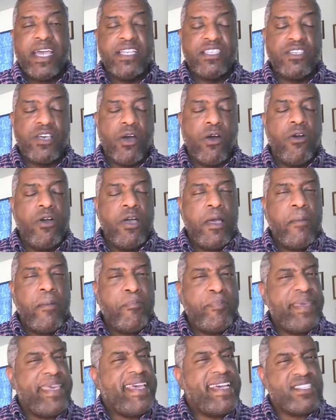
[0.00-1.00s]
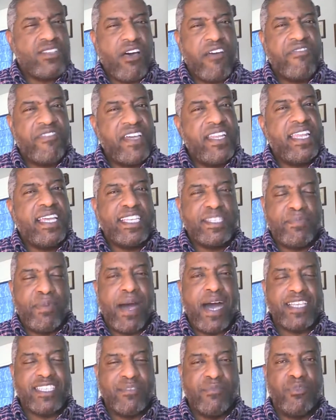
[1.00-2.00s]
And so be as authentic as
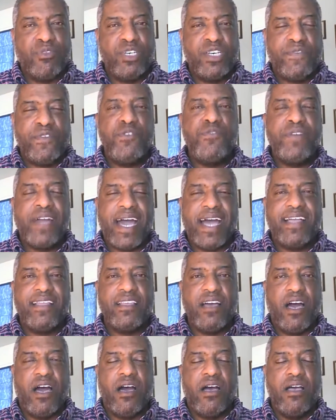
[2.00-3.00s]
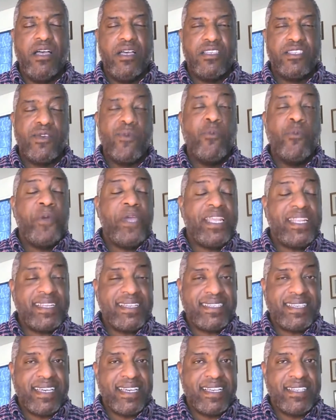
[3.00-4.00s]
possible. If you've got some
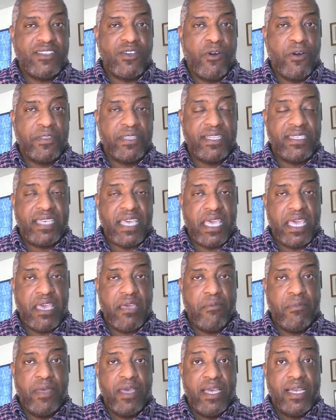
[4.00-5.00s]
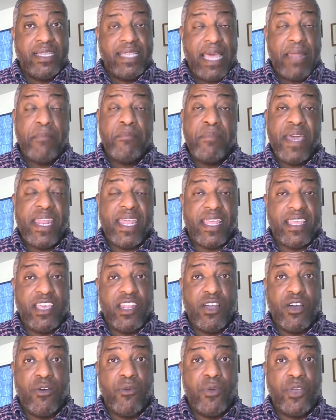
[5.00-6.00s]
weaknesses on the team, admit
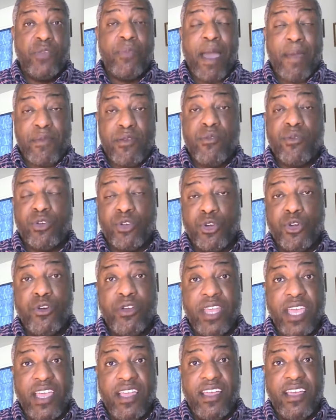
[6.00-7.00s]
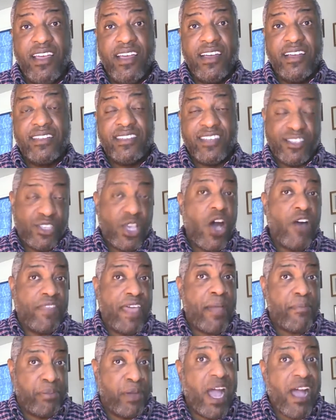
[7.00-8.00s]
it. Or you might be recruiting to solve
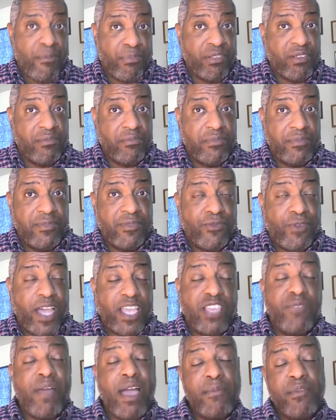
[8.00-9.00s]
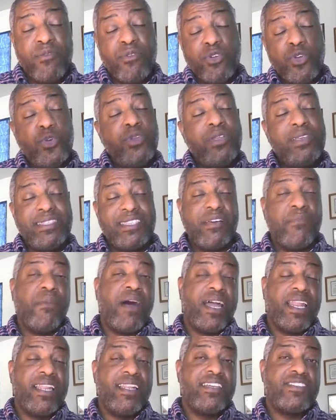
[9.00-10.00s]
that problem. Right, you might be recruiting
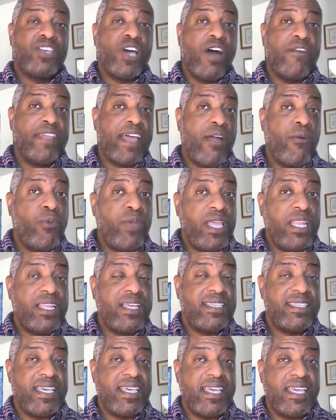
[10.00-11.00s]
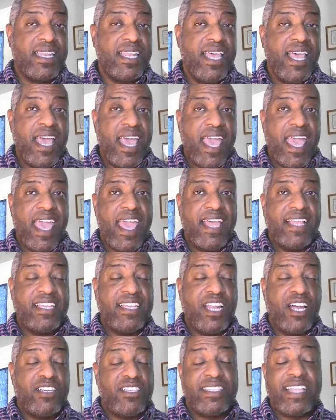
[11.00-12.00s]
somebody to solve that weakness, and
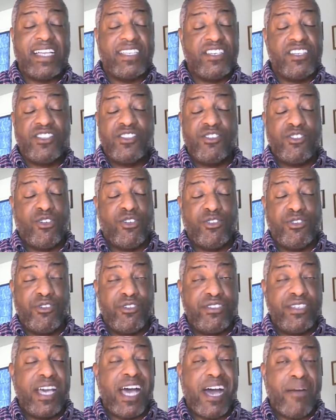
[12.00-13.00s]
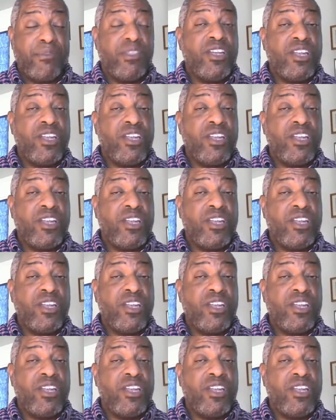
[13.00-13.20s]
it's not just that you're going to do a job.